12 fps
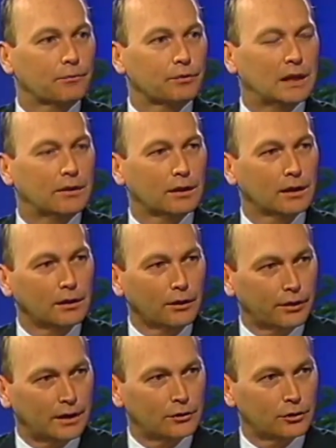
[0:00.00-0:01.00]
in the little
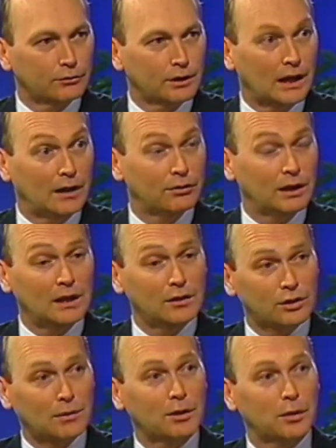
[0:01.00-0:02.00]
things of life and in
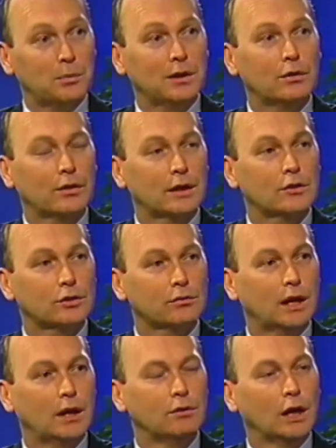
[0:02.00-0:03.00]
some of the bigger things of
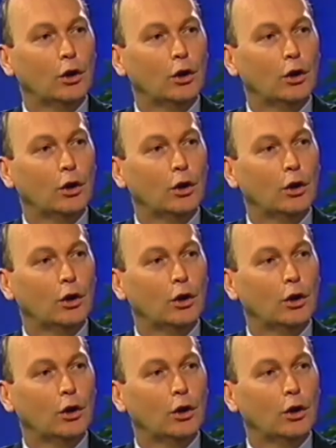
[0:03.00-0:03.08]
life